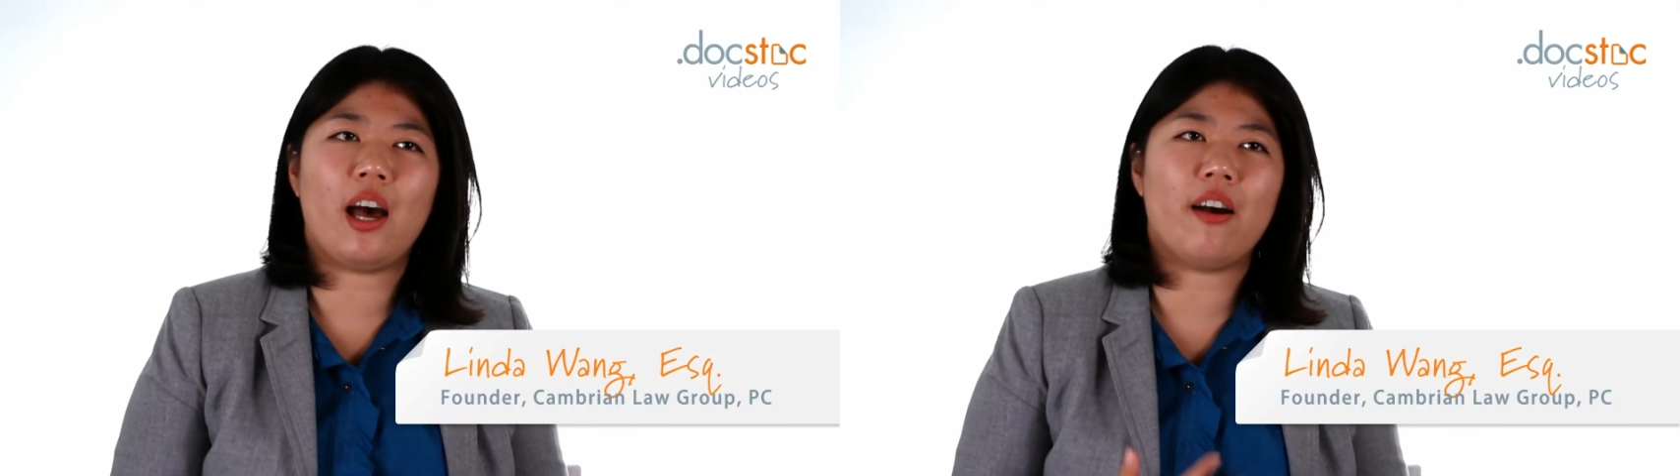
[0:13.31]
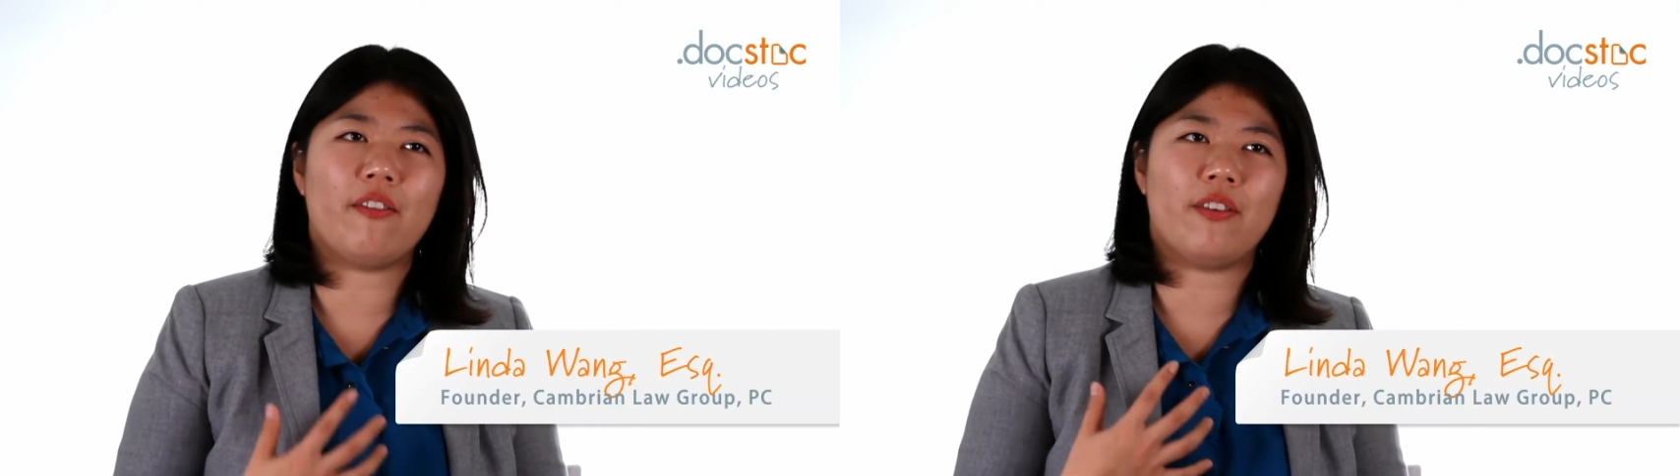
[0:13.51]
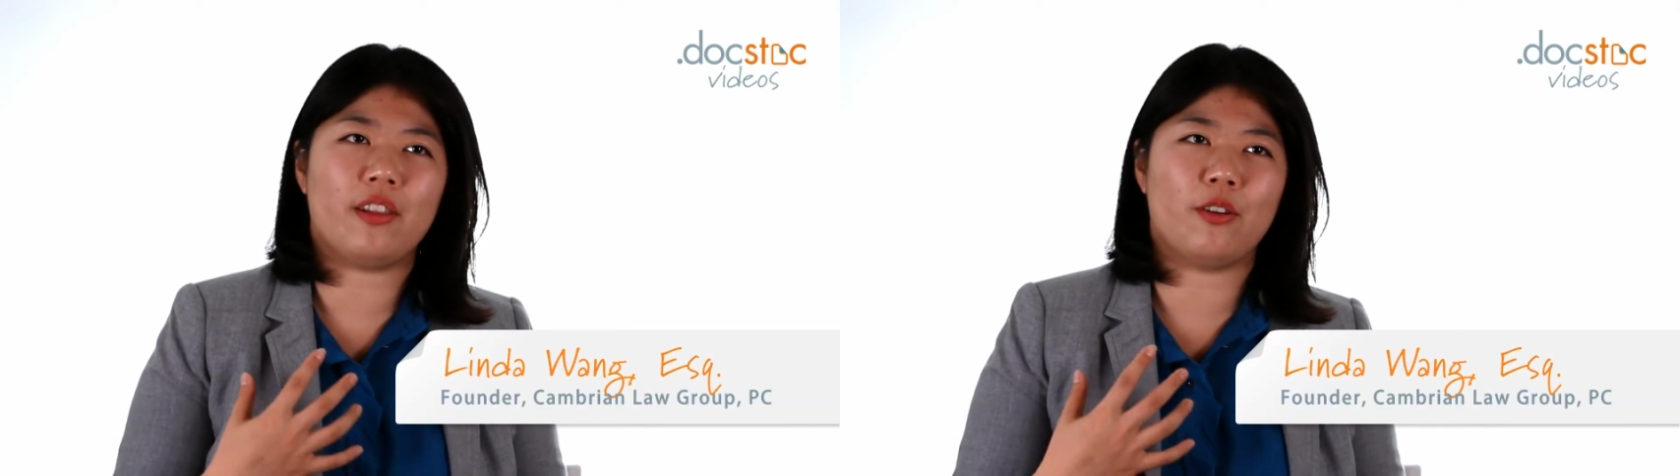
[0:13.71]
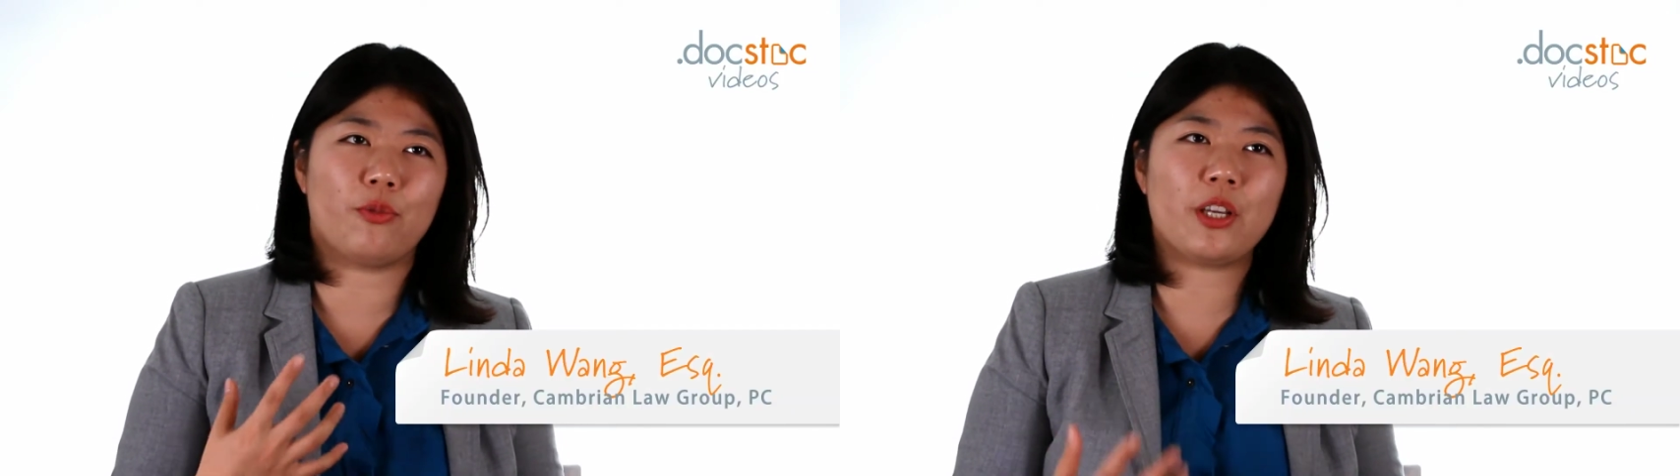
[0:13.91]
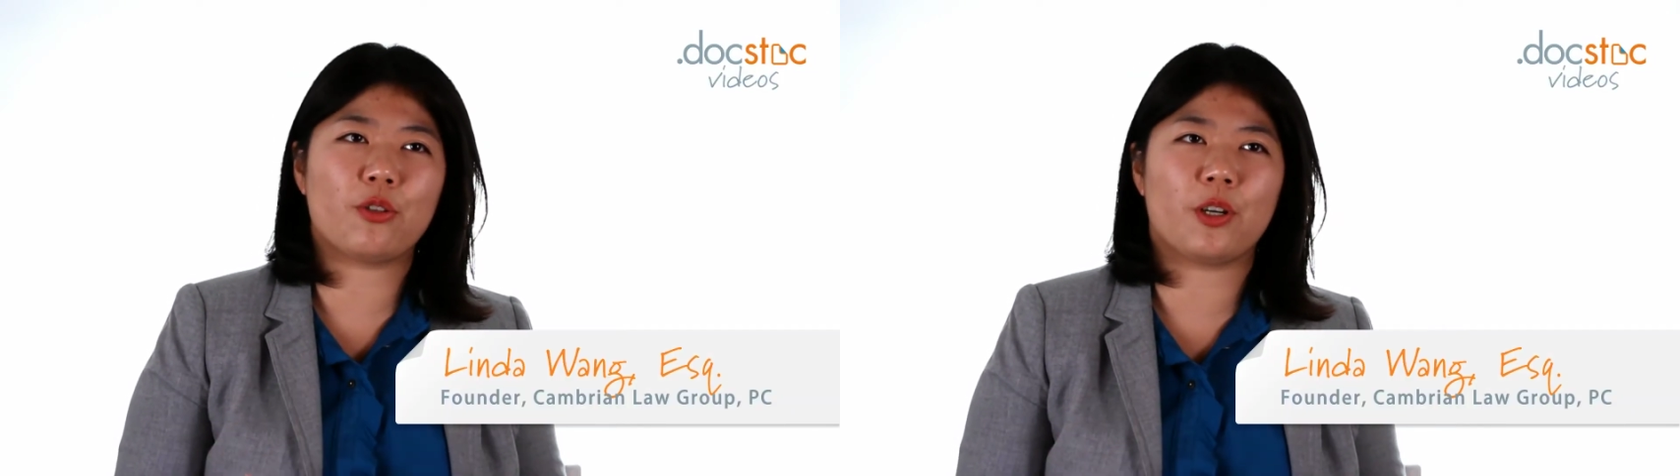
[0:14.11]
have the
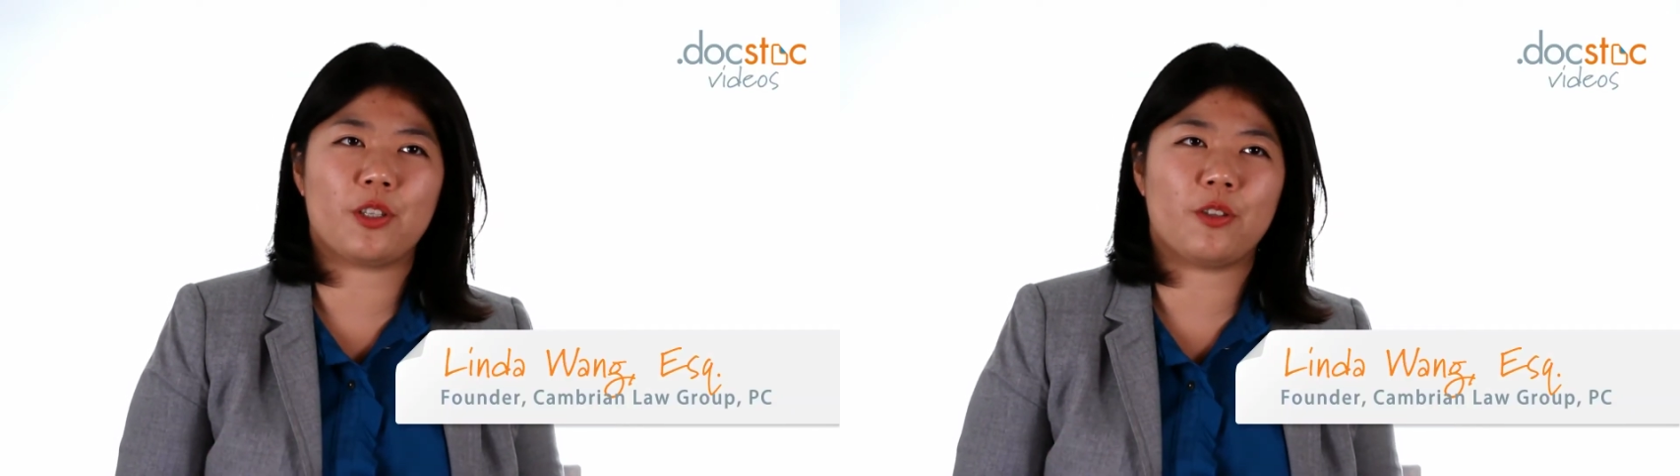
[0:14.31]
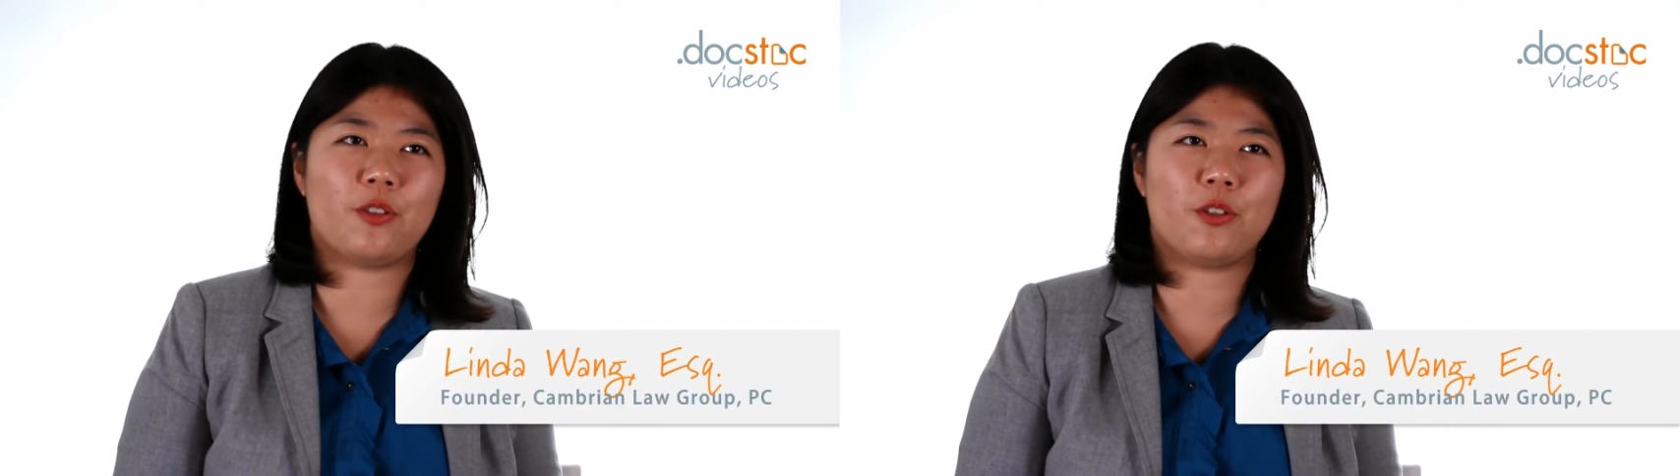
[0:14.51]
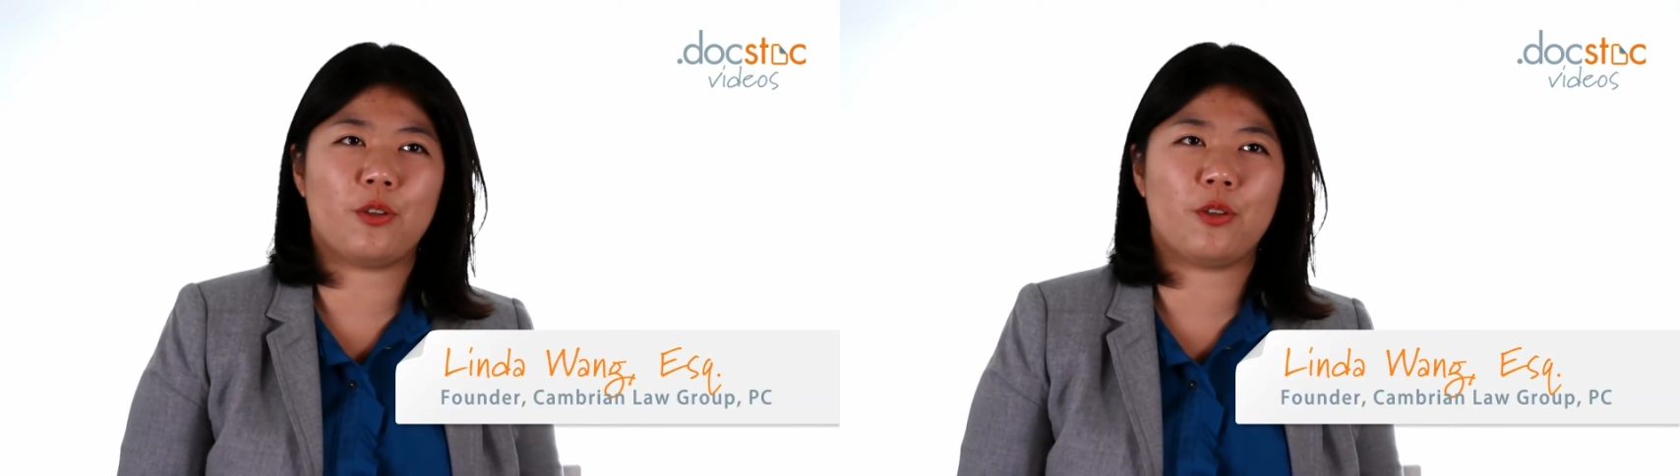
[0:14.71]
resources